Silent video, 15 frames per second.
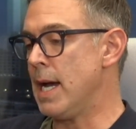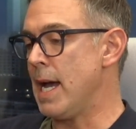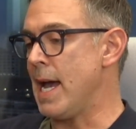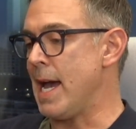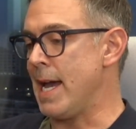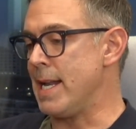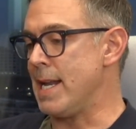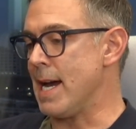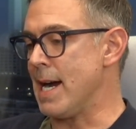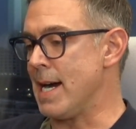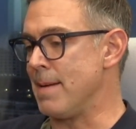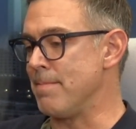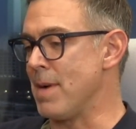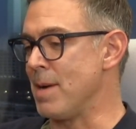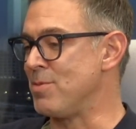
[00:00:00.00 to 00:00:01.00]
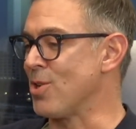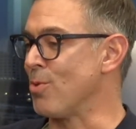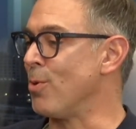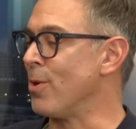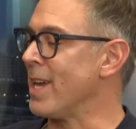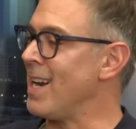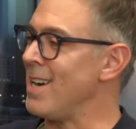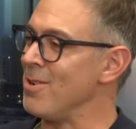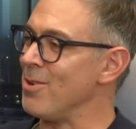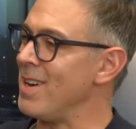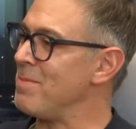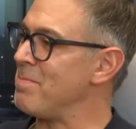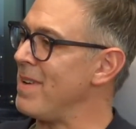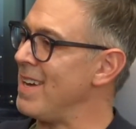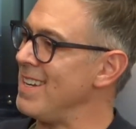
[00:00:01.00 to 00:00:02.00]
And I'm sure we'll get into
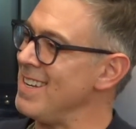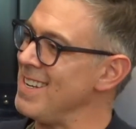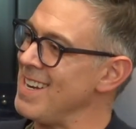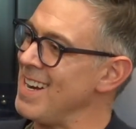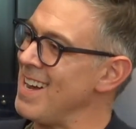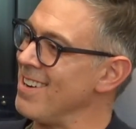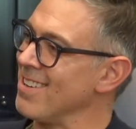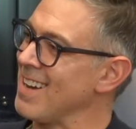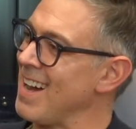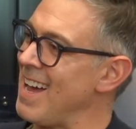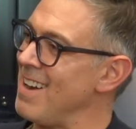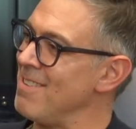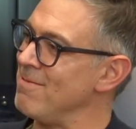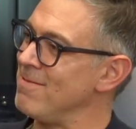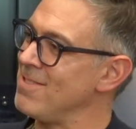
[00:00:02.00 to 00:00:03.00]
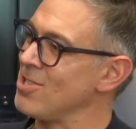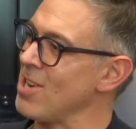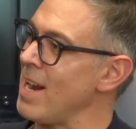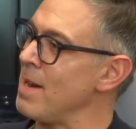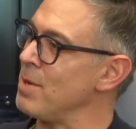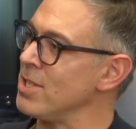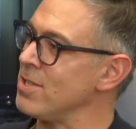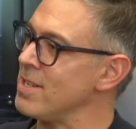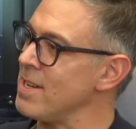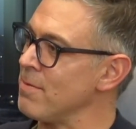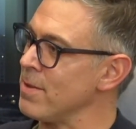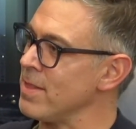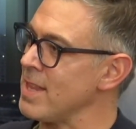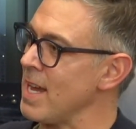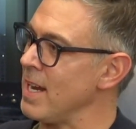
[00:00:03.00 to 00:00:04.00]
it, but kind of tried a bunch of
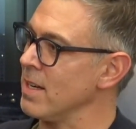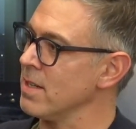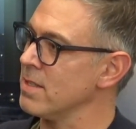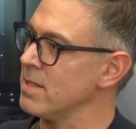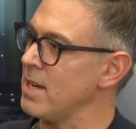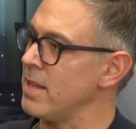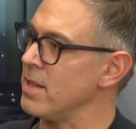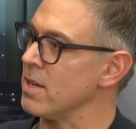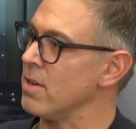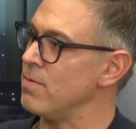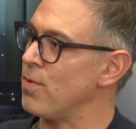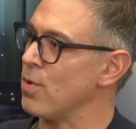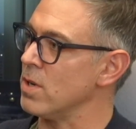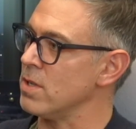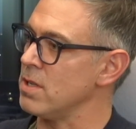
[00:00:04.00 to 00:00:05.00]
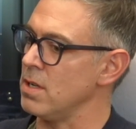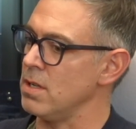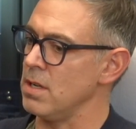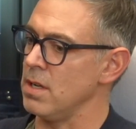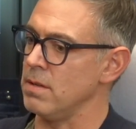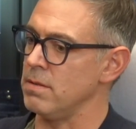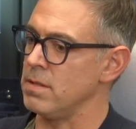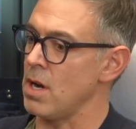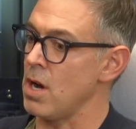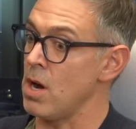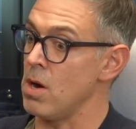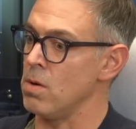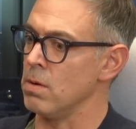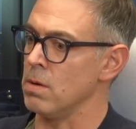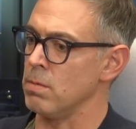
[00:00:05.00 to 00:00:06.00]
different things. Had the good fortune to
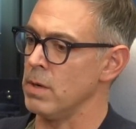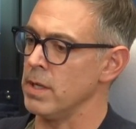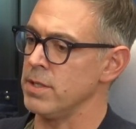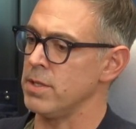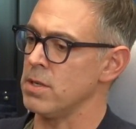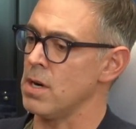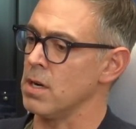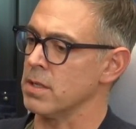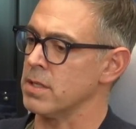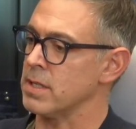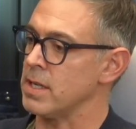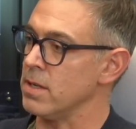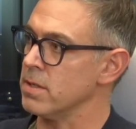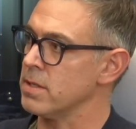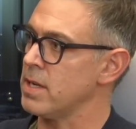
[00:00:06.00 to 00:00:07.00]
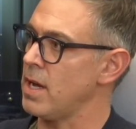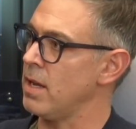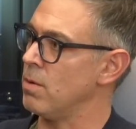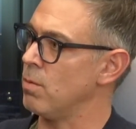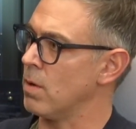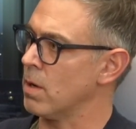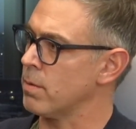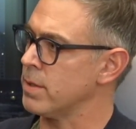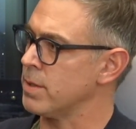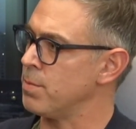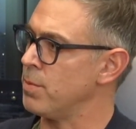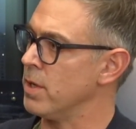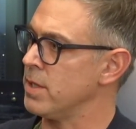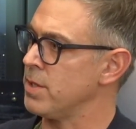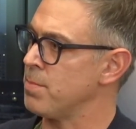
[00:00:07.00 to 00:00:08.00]
hone a really strong skill set and work with some
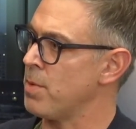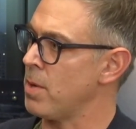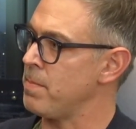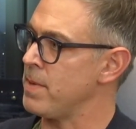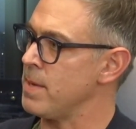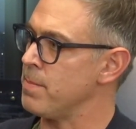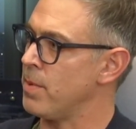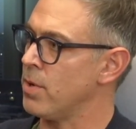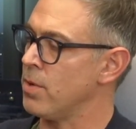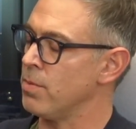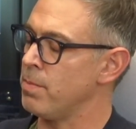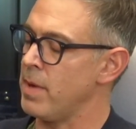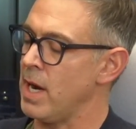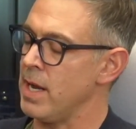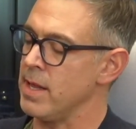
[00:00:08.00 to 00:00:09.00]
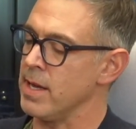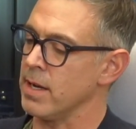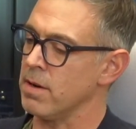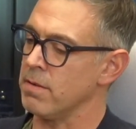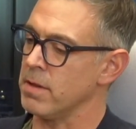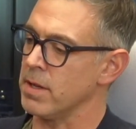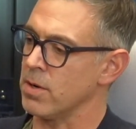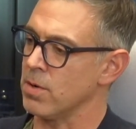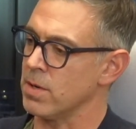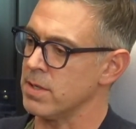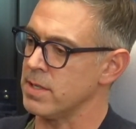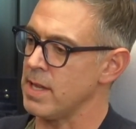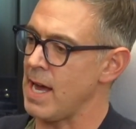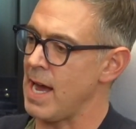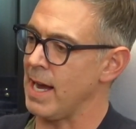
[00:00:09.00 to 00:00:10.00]
really smart people. But I think over the
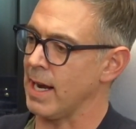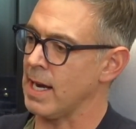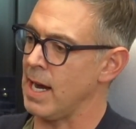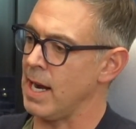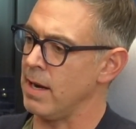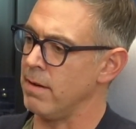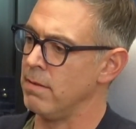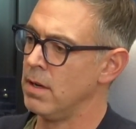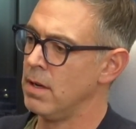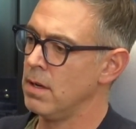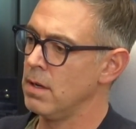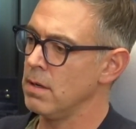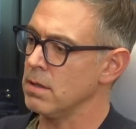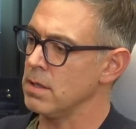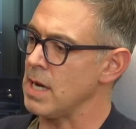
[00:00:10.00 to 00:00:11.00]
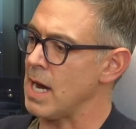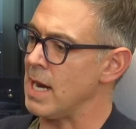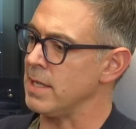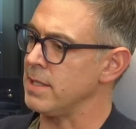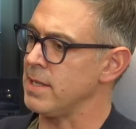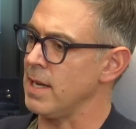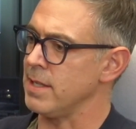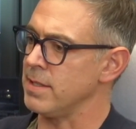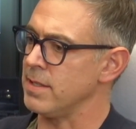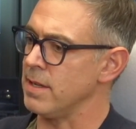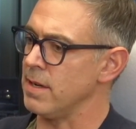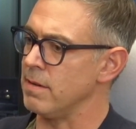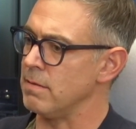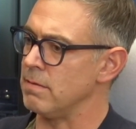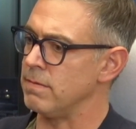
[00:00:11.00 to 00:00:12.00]
course of that, kind of got a sense
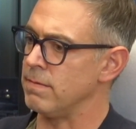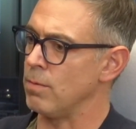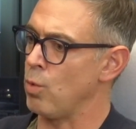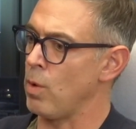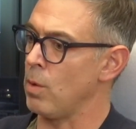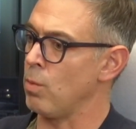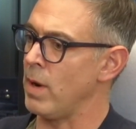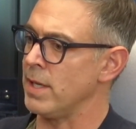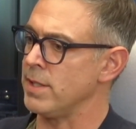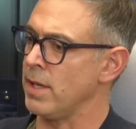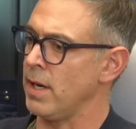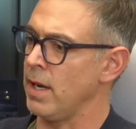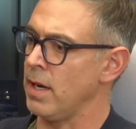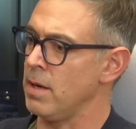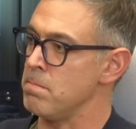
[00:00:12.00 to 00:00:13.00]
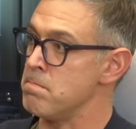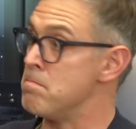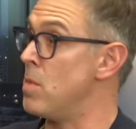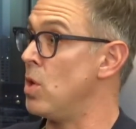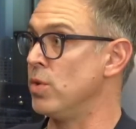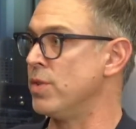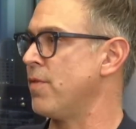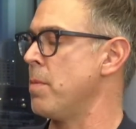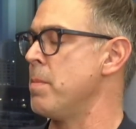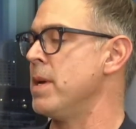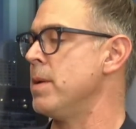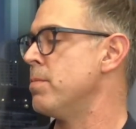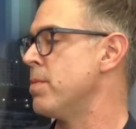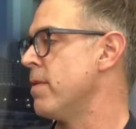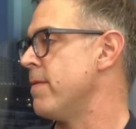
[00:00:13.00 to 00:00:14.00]
of what resonated most for
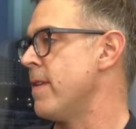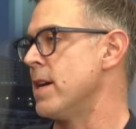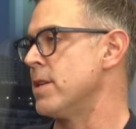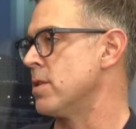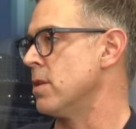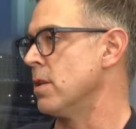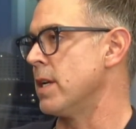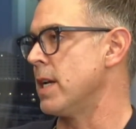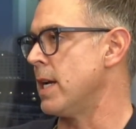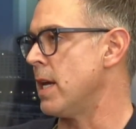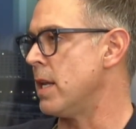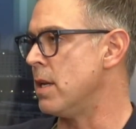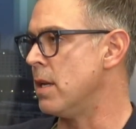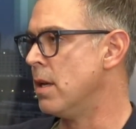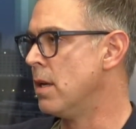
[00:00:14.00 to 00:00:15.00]
me professionally, and